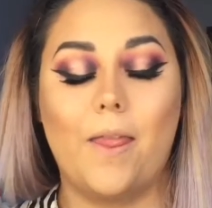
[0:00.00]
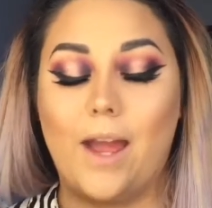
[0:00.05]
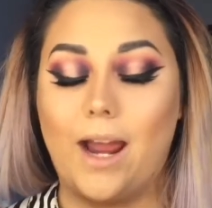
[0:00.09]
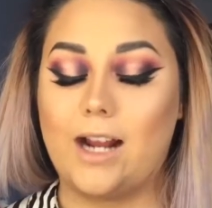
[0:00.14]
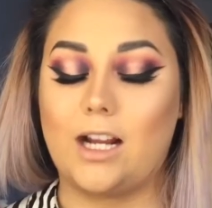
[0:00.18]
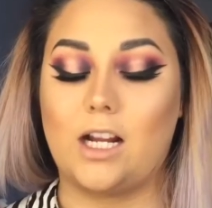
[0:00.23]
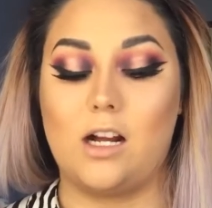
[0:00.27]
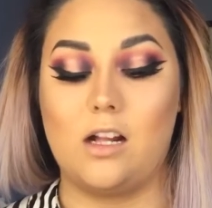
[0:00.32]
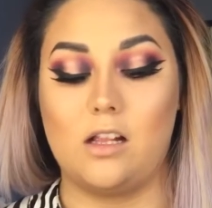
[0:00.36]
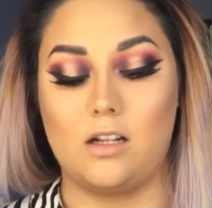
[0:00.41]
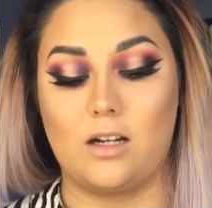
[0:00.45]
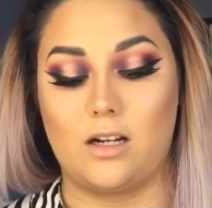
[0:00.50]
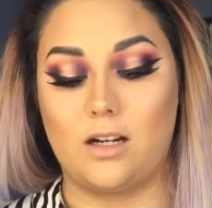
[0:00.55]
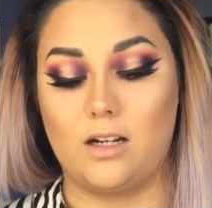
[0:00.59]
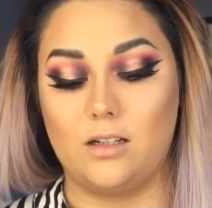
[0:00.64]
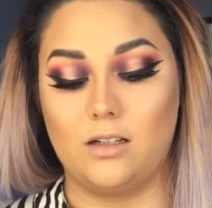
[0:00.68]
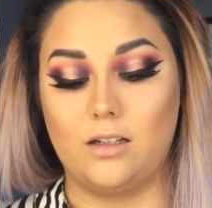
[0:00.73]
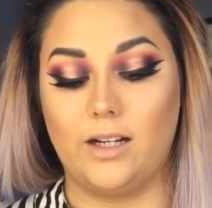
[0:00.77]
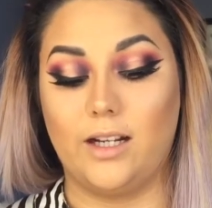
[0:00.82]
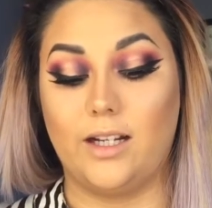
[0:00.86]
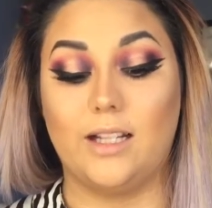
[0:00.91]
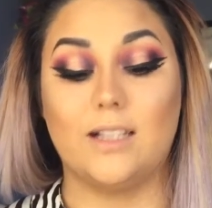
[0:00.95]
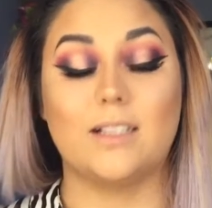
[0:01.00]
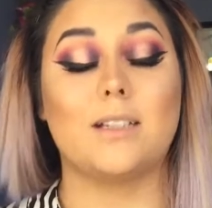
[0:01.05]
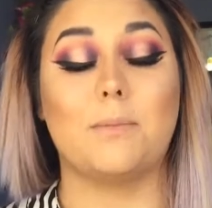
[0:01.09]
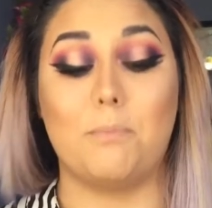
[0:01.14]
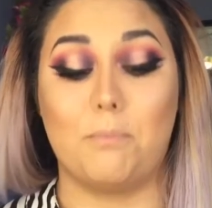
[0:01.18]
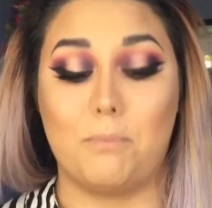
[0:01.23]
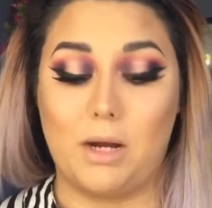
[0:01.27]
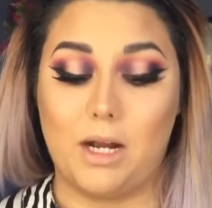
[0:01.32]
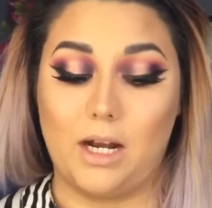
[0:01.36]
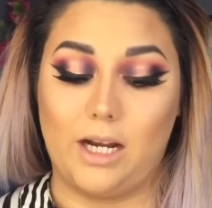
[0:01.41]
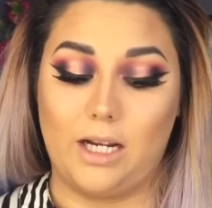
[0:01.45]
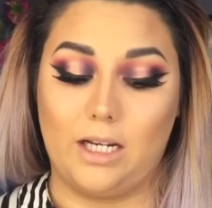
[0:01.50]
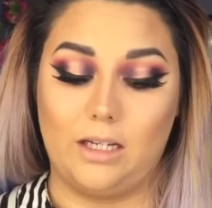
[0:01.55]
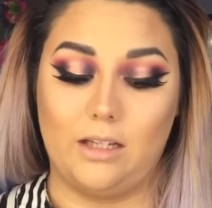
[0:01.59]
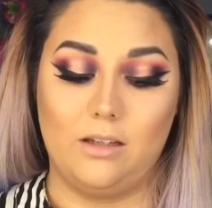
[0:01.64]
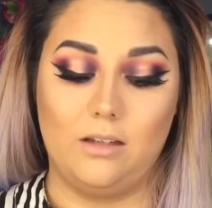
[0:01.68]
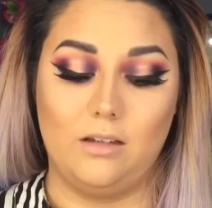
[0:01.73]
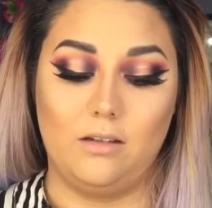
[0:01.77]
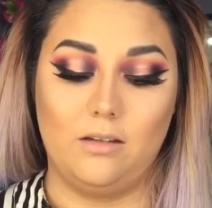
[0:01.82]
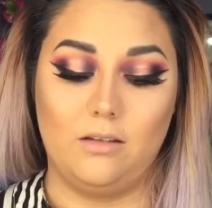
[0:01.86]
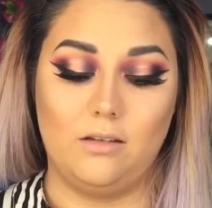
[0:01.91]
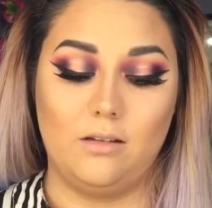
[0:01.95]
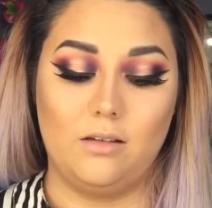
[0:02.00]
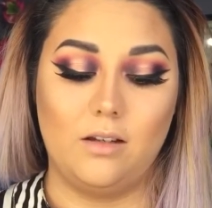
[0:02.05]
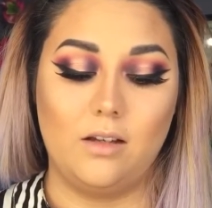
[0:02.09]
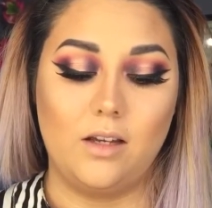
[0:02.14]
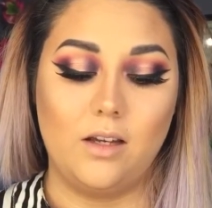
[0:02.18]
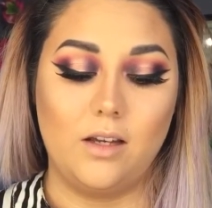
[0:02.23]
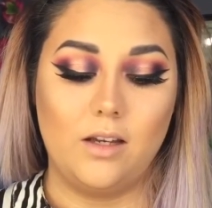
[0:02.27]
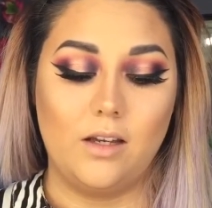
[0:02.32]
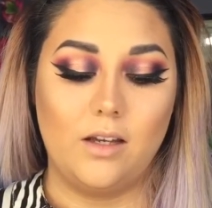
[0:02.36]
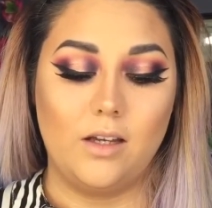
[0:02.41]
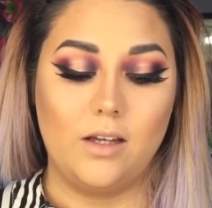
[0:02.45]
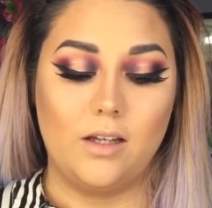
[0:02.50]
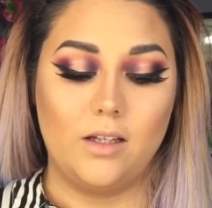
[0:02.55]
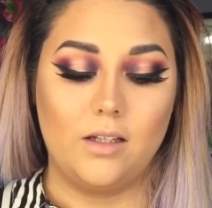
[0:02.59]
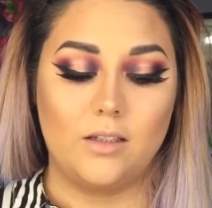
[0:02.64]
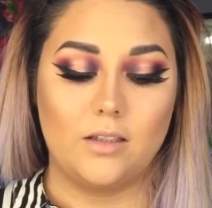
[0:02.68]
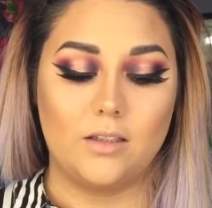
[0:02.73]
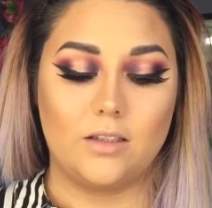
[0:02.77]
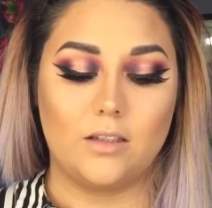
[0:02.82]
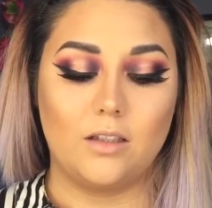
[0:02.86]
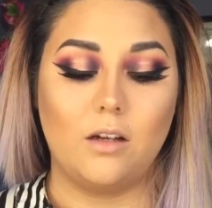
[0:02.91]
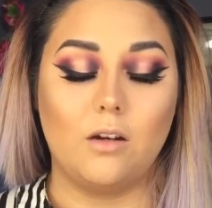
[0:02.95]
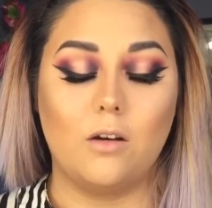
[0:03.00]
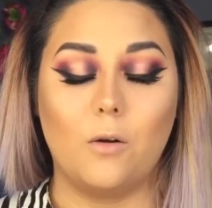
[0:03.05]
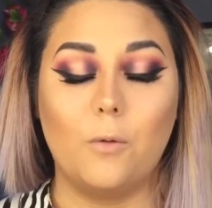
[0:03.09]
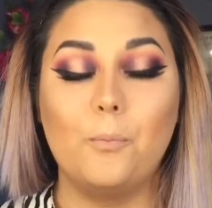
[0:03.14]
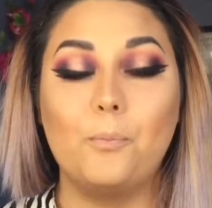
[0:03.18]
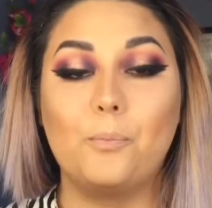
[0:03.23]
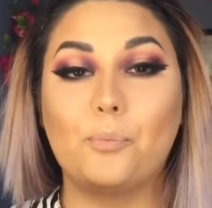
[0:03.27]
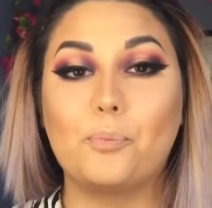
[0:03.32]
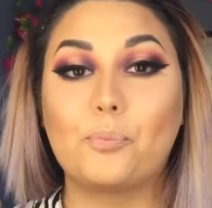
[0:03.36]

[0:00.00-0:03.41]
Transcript: that color, and it's mine. So,